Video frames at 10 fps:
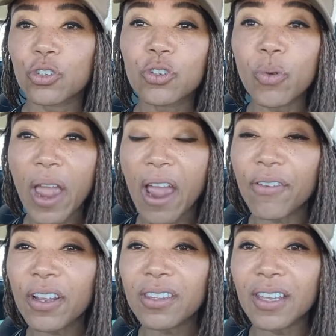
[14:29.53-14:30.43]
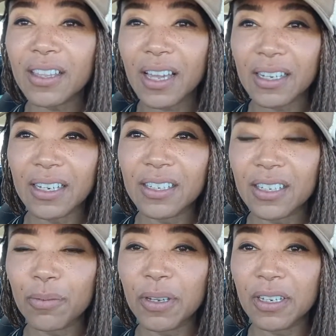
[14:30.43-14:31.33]
Do everything that needs
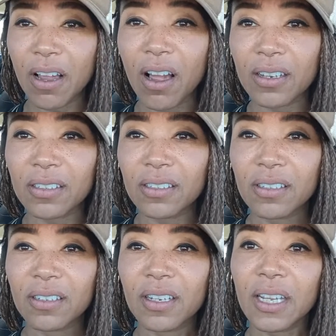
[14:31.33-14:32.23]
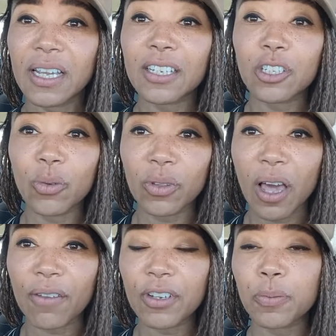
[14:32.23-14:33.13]
to be done. Do a
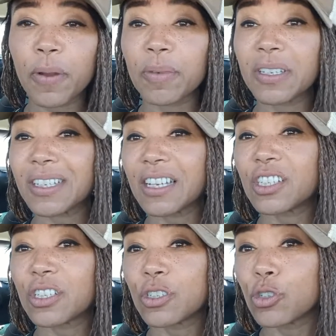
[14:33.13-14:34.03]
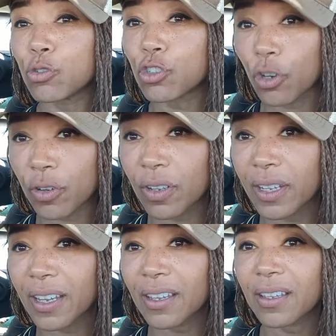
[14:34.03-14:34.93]
lot of experimentation. Do
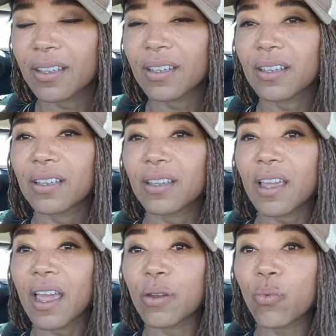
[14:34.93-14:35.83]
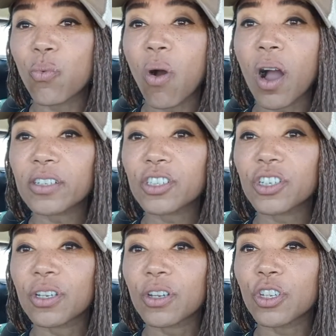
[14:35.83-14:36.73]
journaling. And
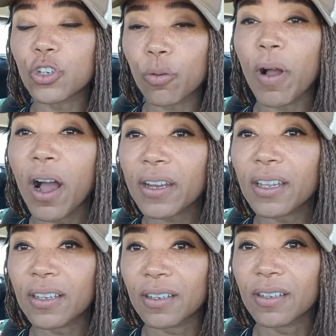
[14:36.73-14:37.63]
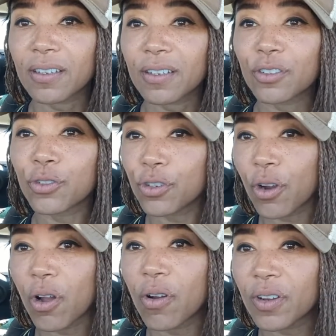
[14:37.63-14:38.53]
watch your body. Do
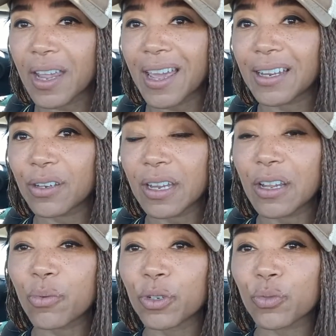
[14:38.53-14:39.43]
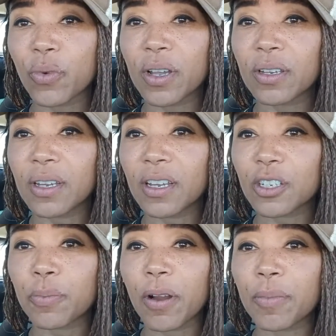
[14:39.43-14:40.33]
your own N=1
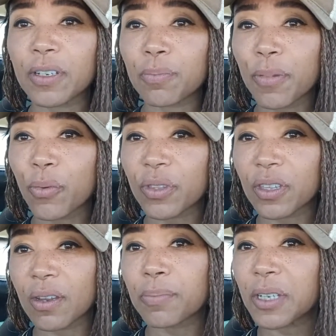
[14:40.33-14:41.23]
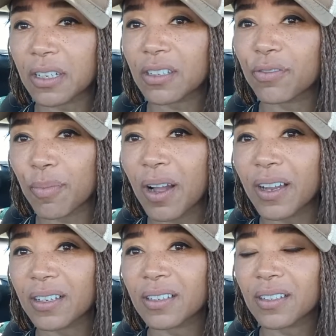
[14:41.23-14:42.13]
experiment, but with an objective
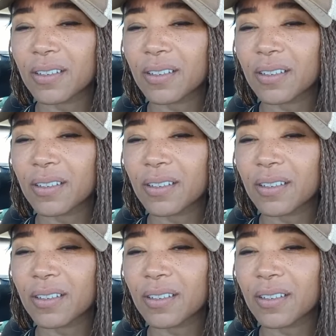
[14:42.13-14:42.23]
mind.